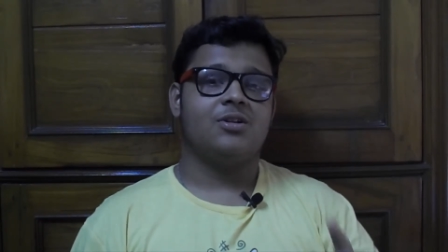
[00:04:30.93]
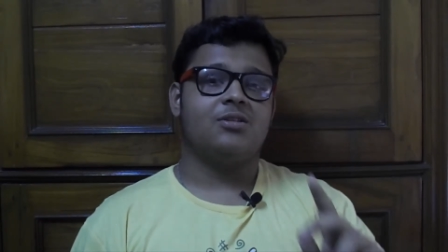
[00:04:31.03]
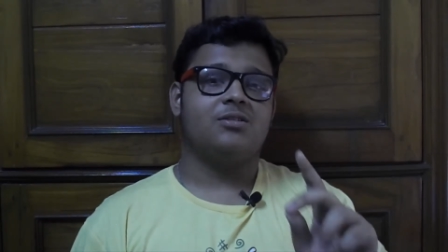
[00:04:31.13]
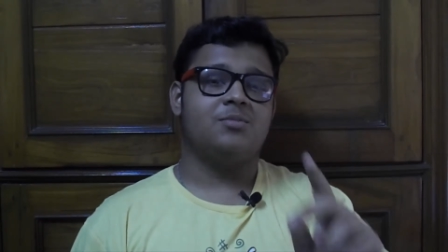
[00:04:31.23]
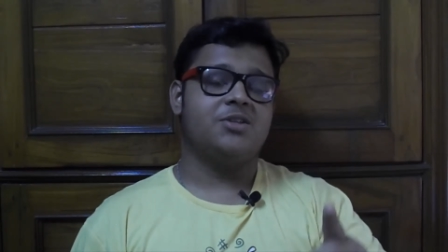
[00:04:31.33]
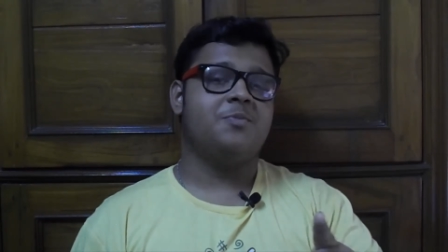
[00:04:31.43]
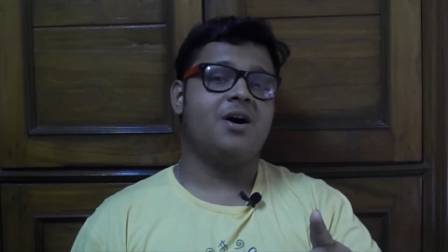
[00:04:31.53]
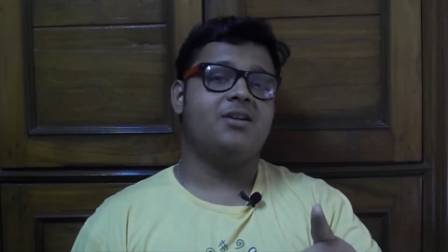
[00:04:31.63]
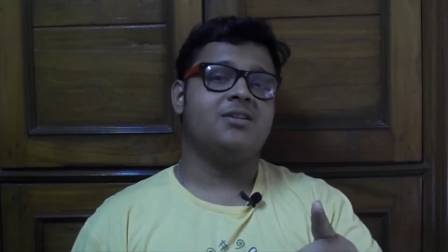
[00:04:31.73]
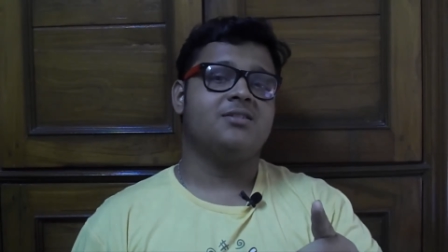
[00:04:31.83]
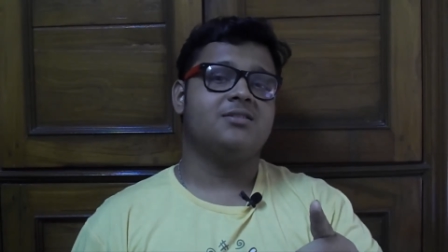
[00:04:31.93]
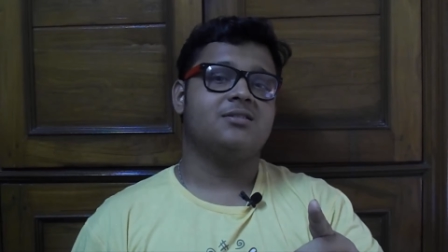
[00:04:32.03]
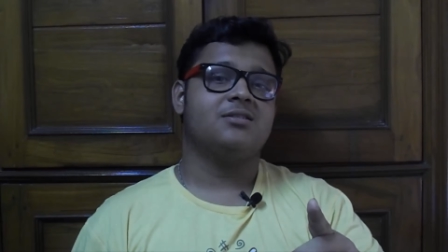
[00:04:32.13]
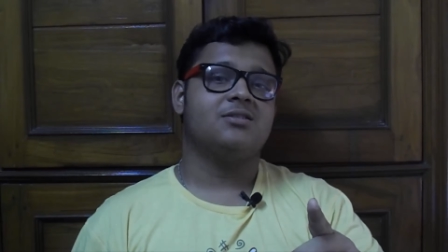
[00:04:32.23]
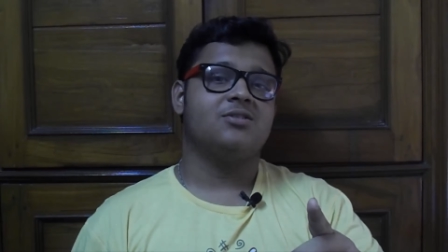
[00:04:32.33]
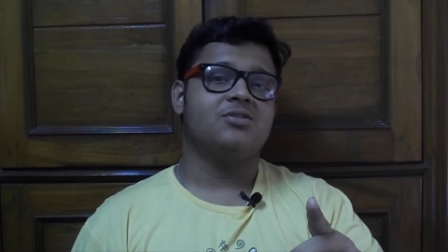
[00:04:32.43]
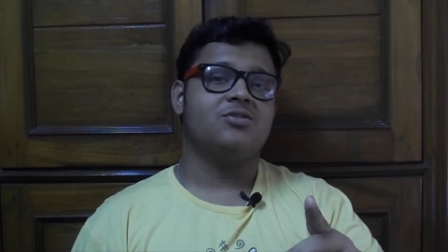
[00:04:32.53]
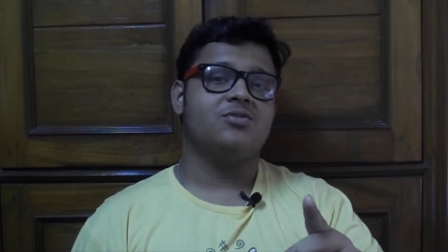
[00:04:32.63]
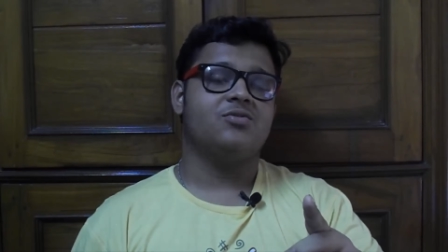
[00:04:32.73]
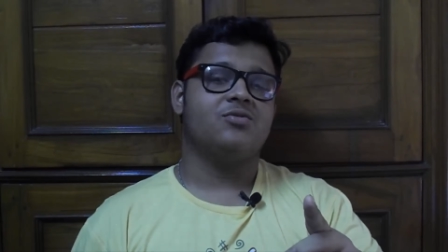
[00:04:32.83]
the best part is
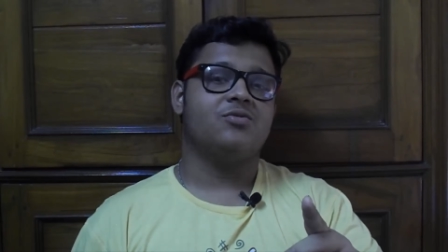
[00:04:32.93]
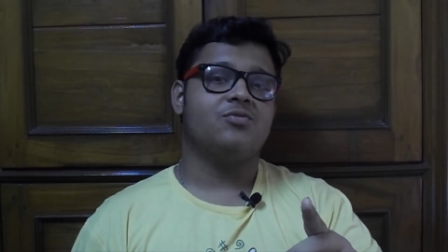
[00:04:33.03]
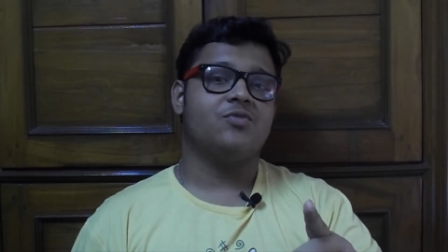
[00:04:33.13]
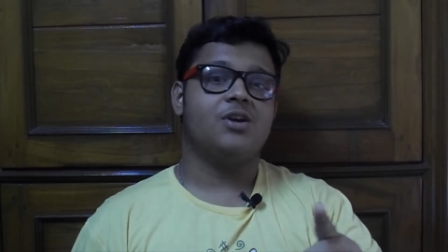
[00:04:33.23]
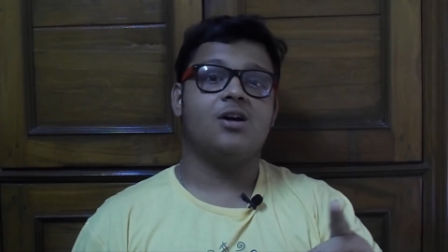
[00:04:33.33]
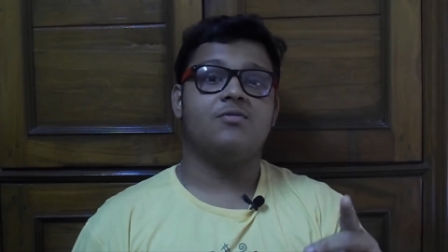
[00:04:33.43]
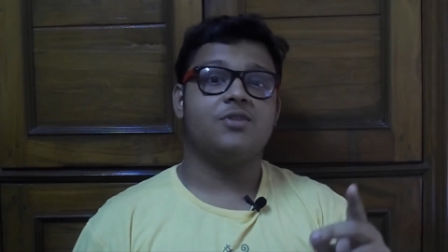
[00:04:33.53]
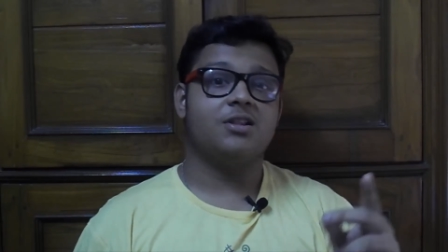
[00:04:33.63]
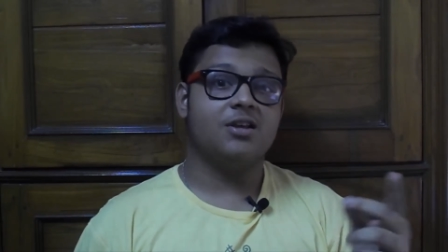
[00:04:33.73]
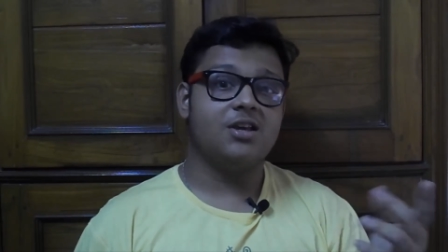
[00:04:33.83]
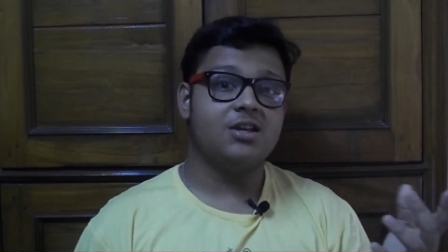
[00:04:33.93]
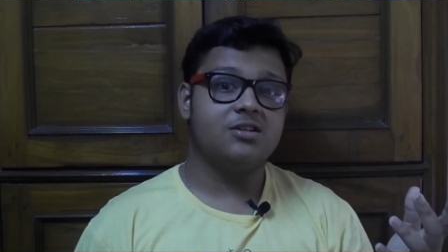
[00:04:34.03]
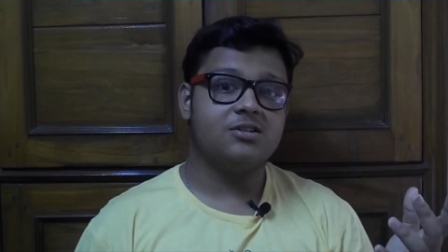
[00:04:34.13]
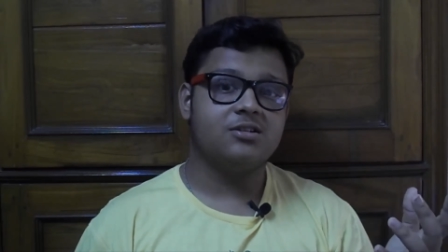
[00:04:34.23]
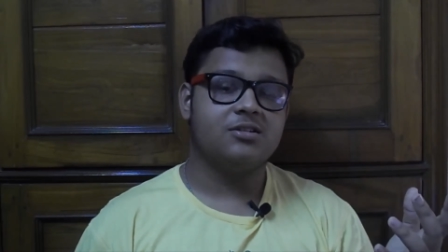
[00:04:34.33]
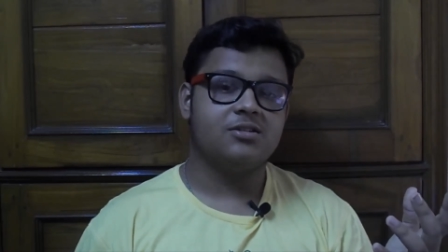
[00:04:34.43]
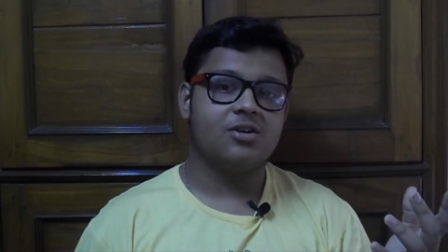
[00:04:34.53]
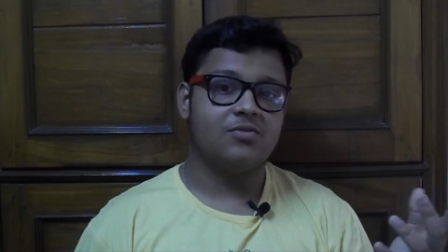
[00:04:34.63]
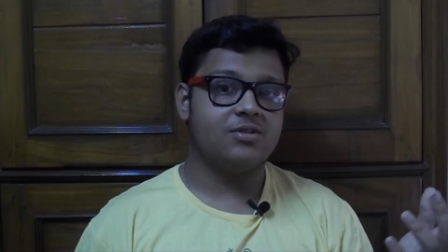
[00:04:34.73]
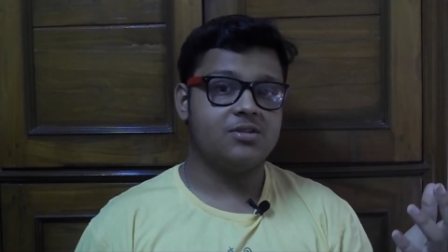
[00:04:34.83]
we can't feel the heat
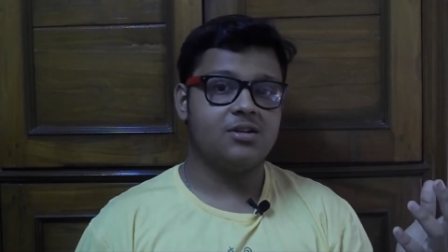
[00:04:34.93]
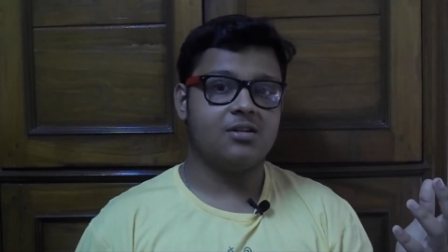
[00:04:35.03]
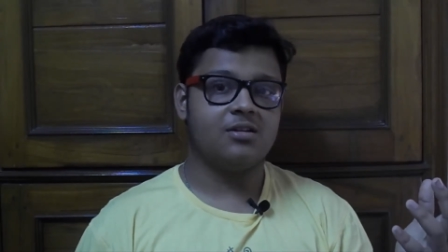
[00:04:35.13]
of the sun.